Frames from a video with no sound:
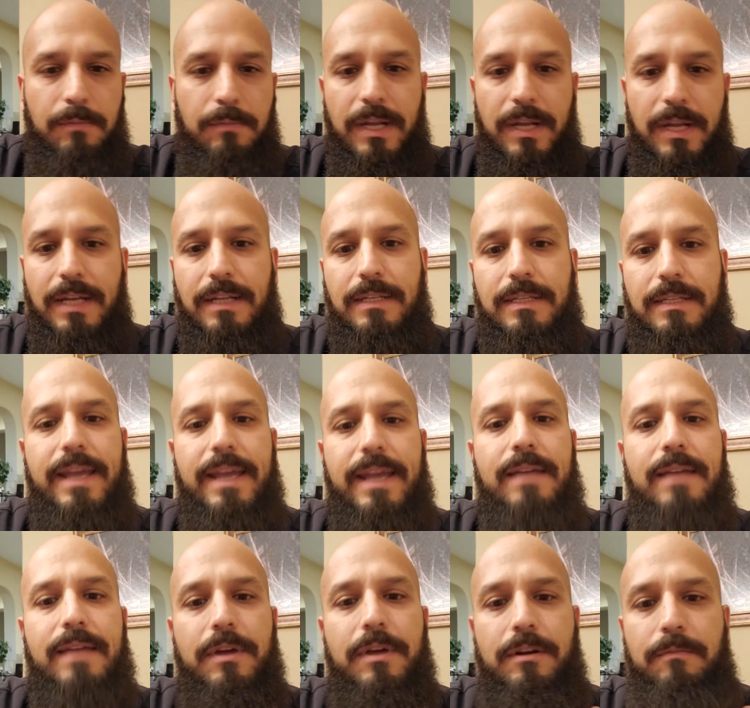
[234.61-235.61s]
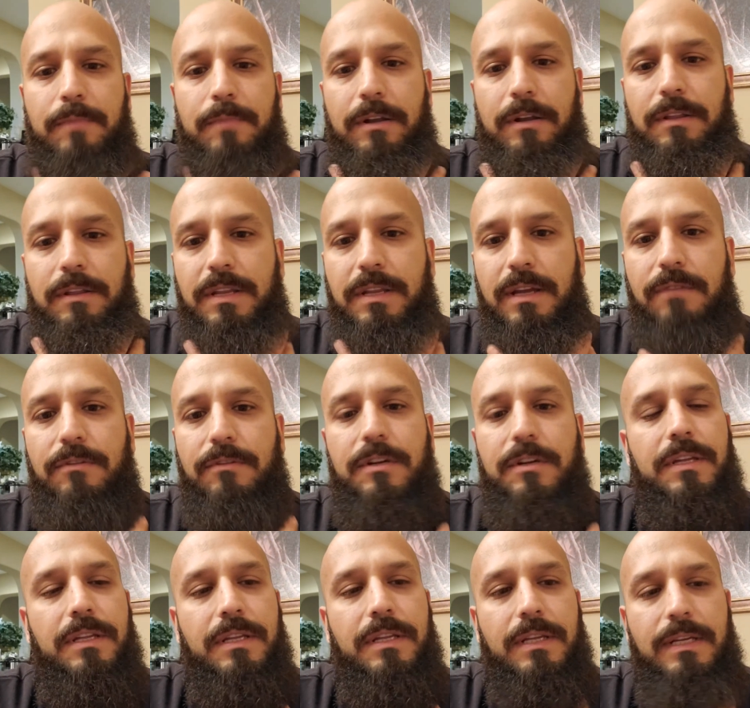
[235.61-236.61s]
but I got a damn better beard than he ever
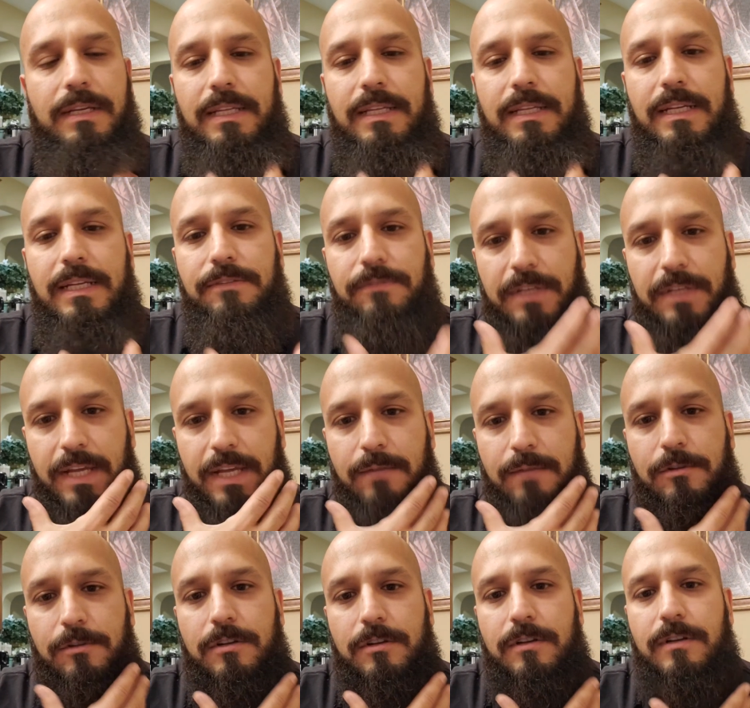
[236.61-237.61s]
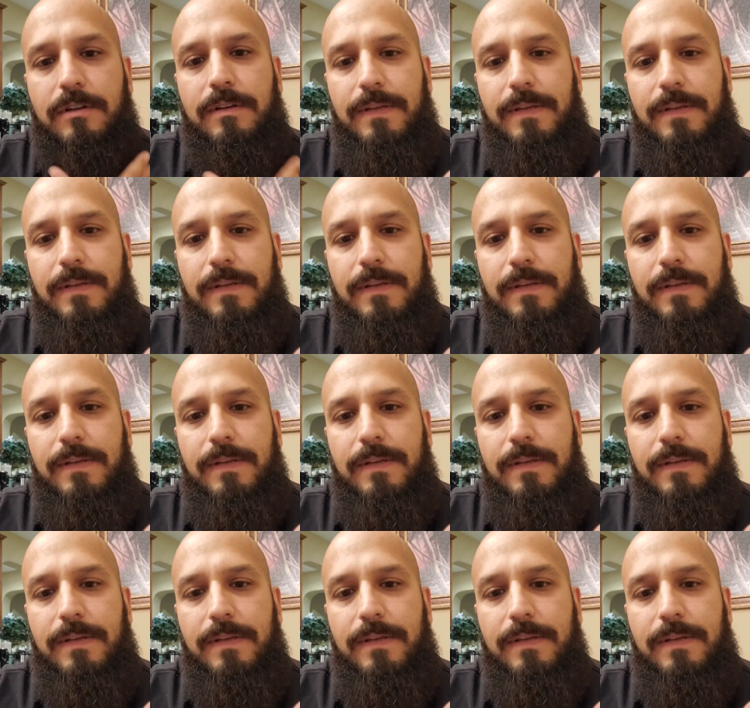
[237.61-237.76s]
did. That's for damn sure.